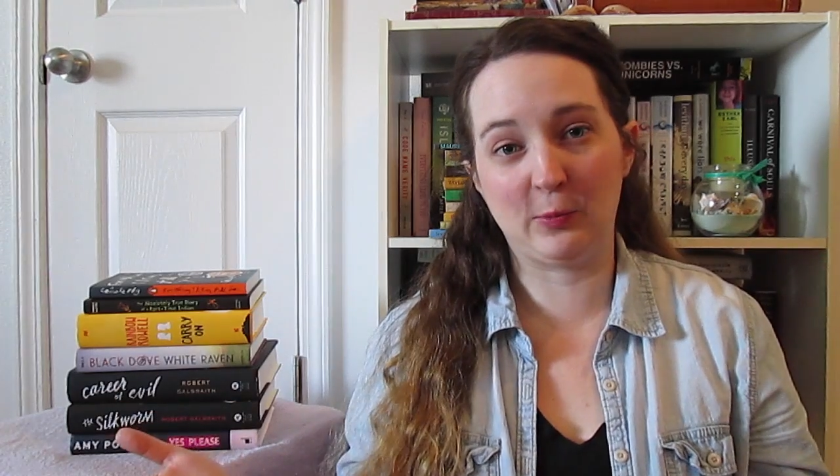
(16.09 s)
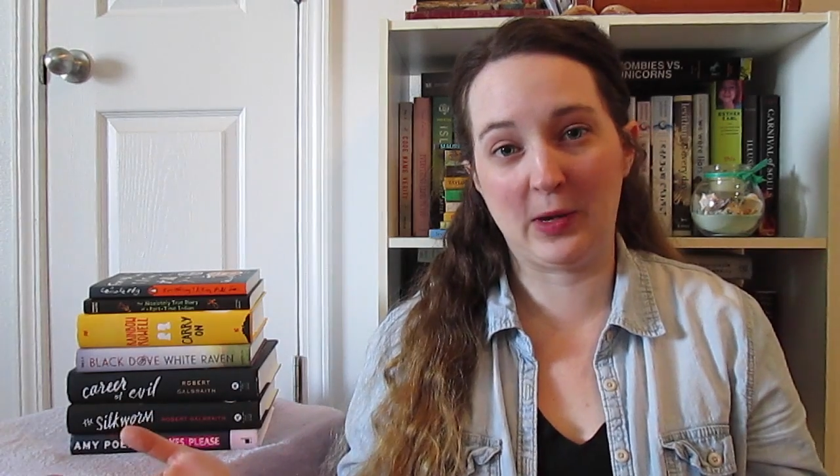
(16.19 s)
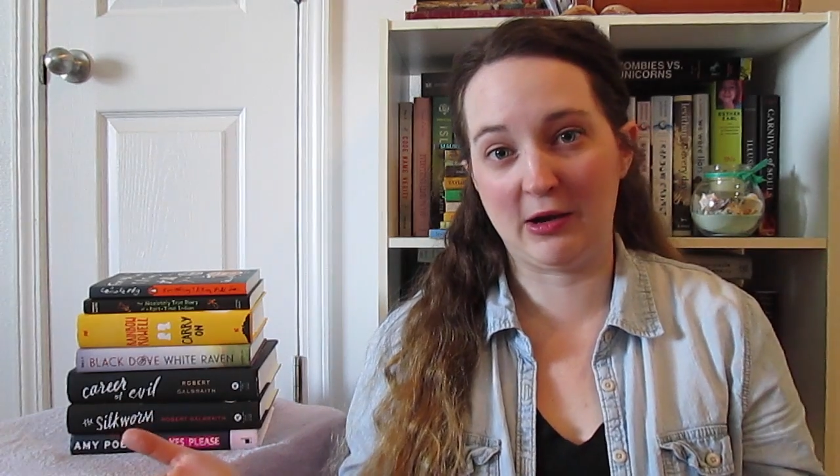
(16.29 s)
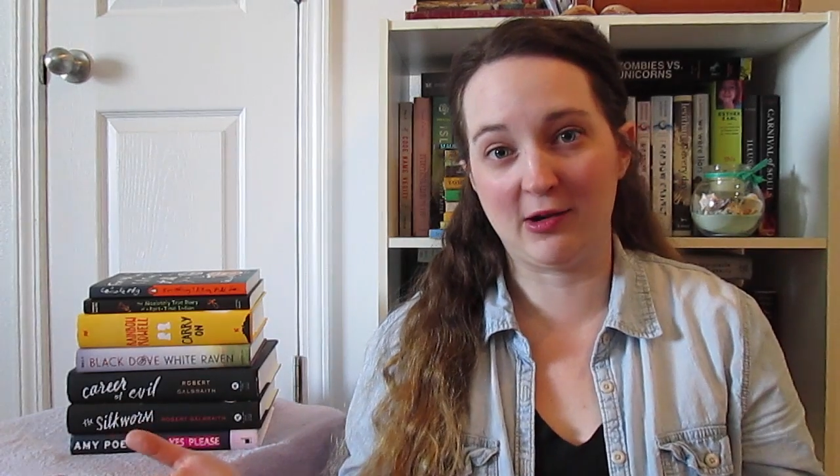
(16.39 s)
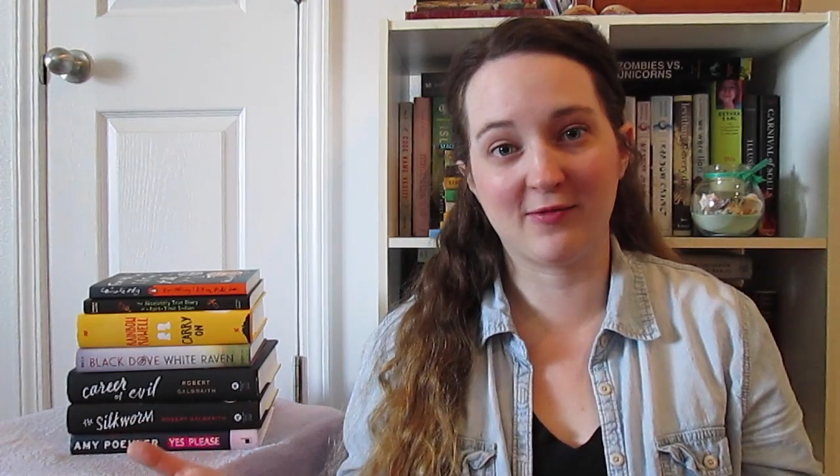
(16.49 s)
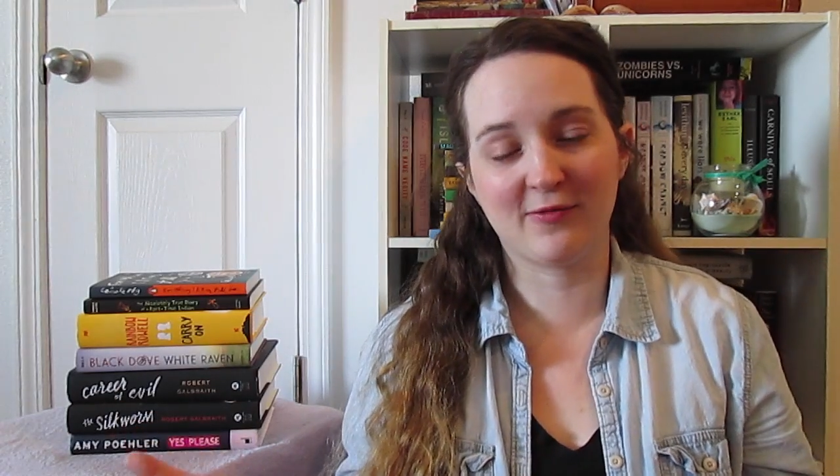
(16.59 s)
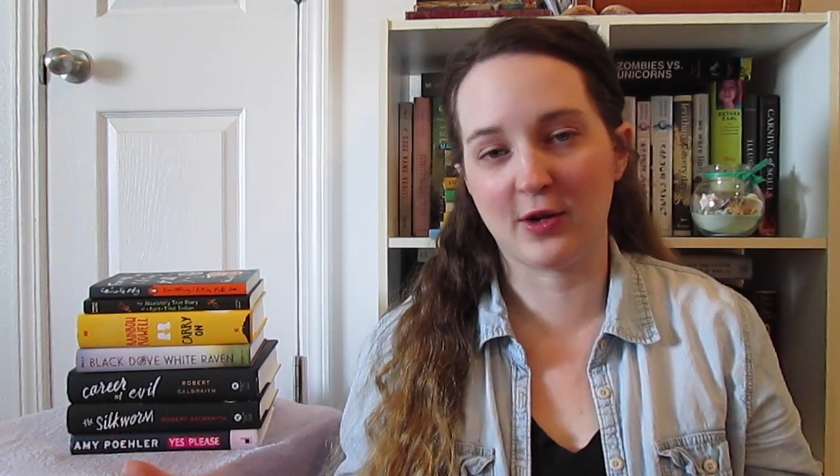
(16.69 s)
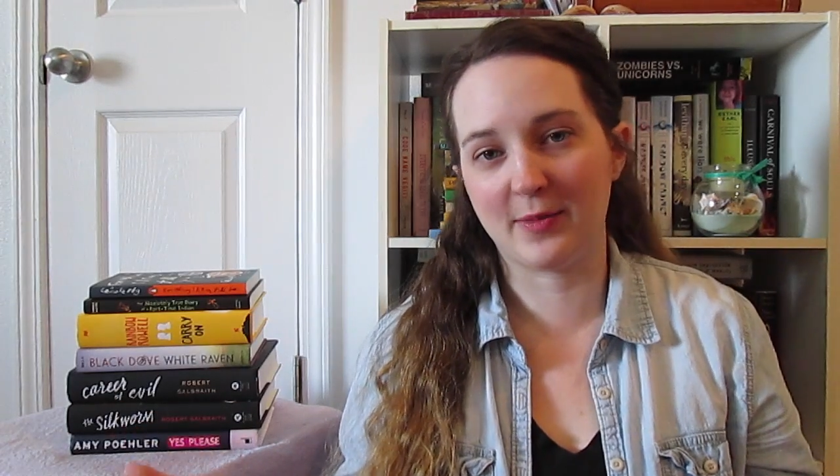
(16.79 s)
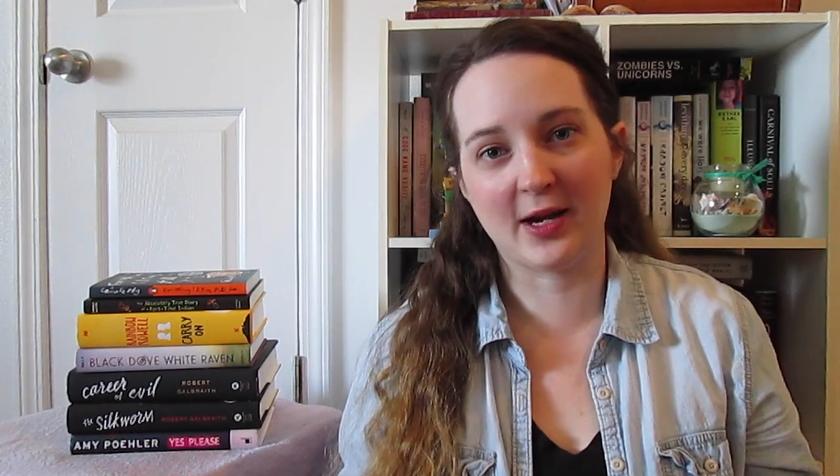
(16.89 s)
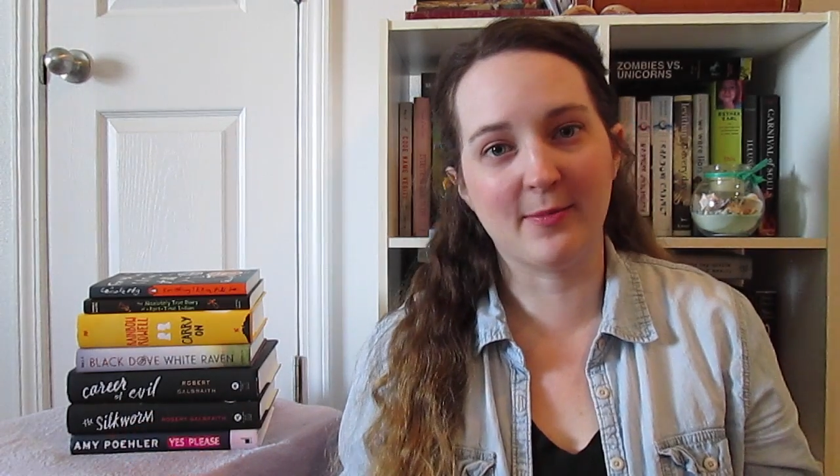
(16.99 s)
weird for
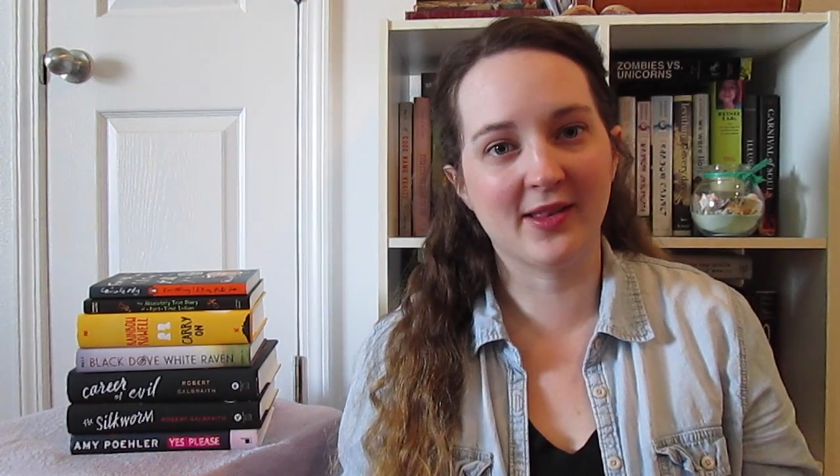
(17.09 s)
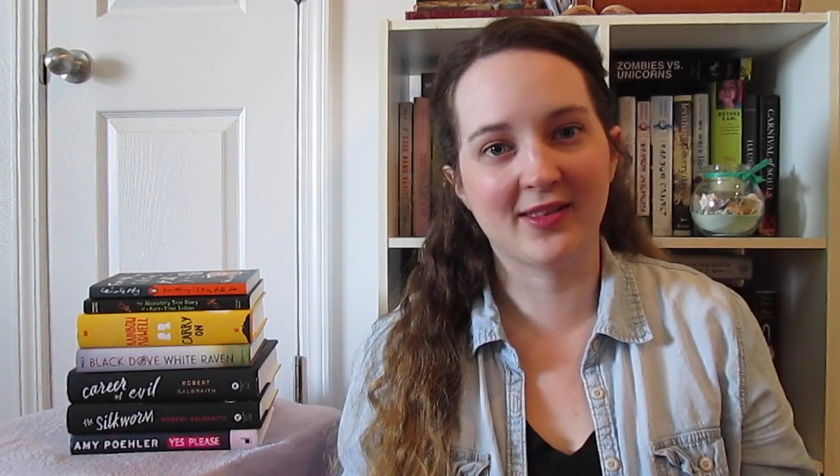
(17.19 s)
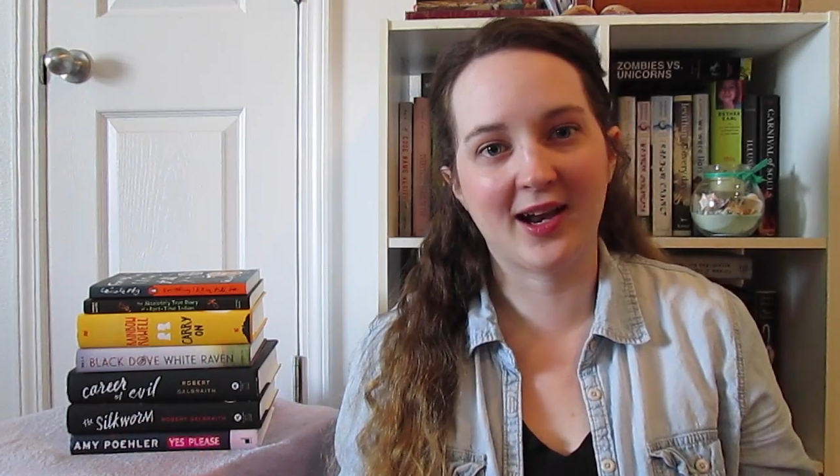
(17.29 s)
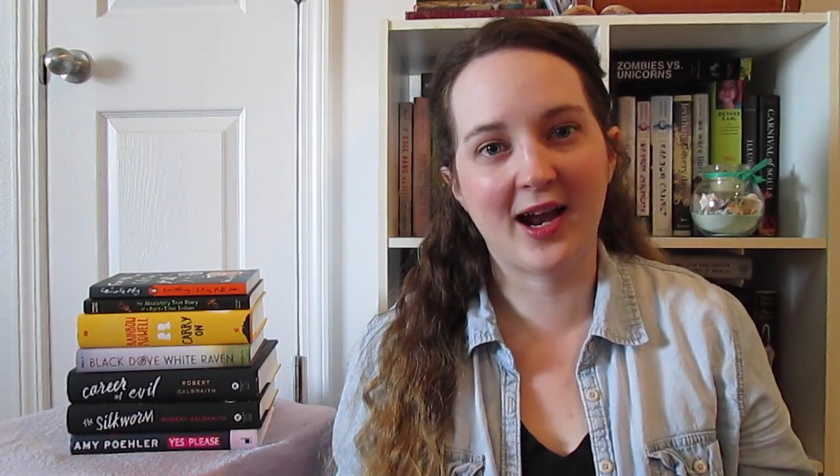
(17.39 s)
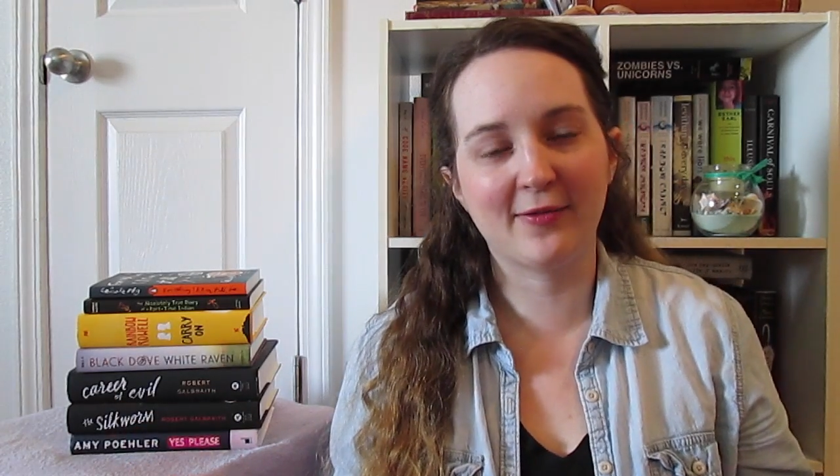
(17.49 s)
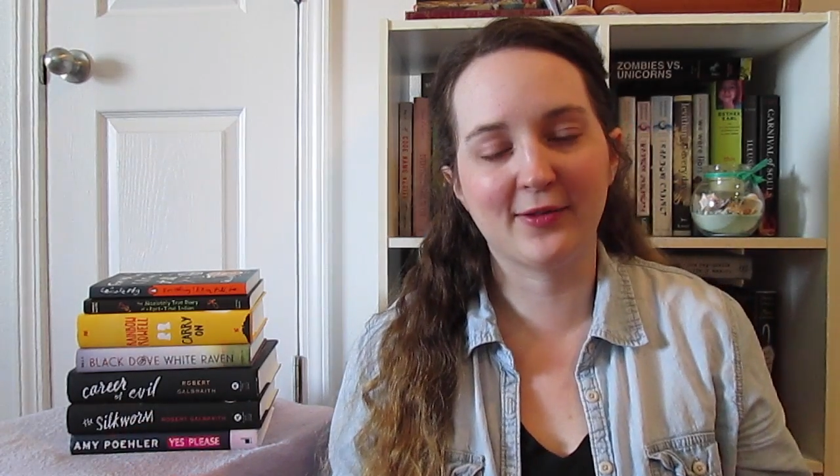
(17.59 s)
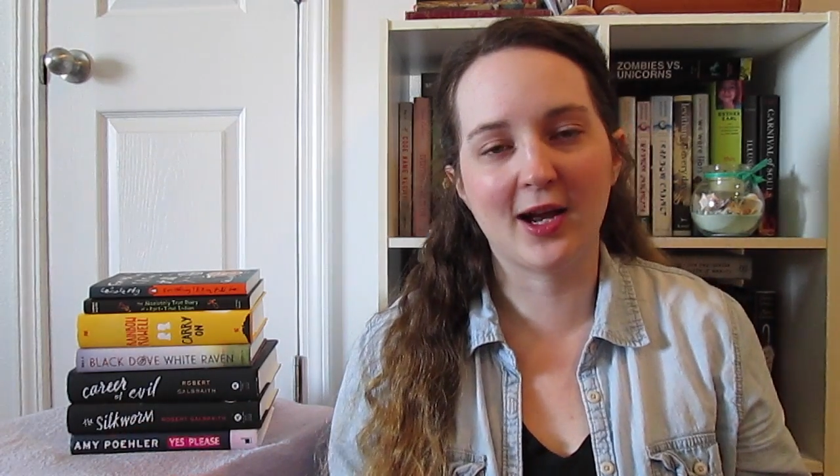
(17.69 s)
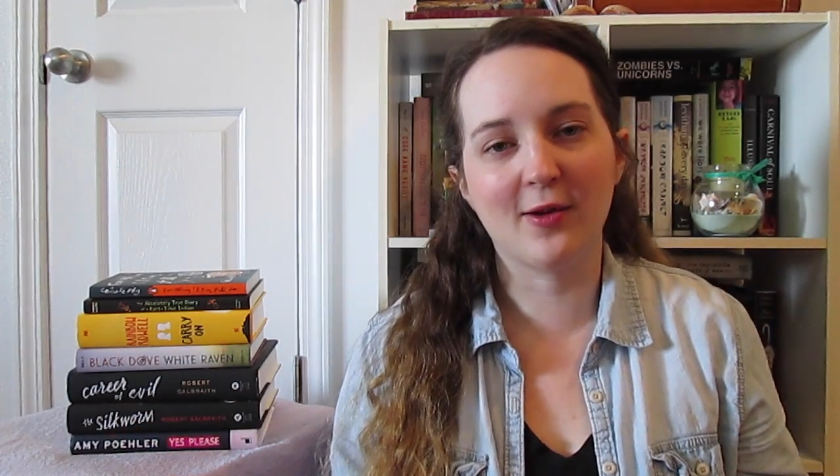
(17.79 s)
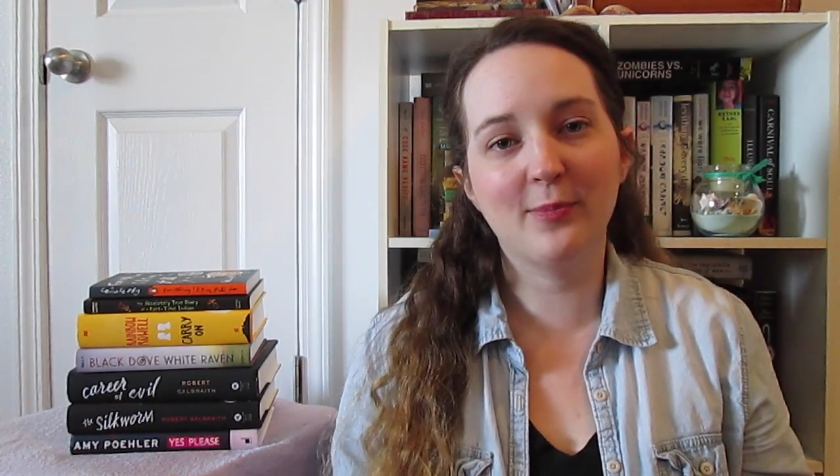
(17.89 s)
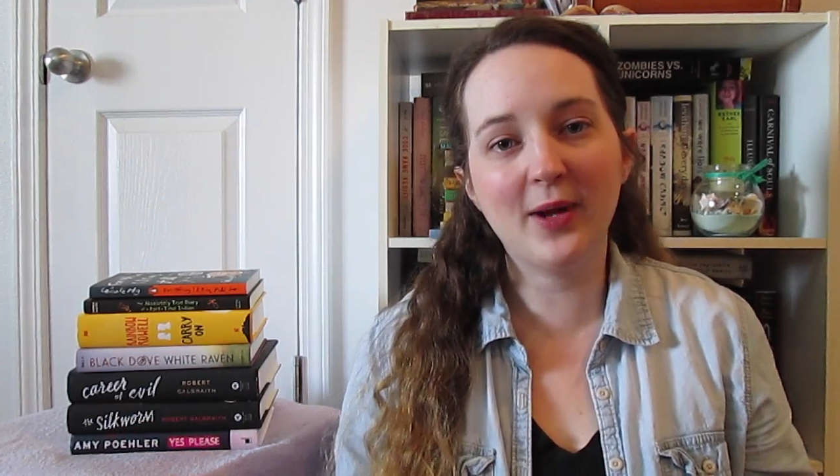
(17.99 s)
about a month and a half now.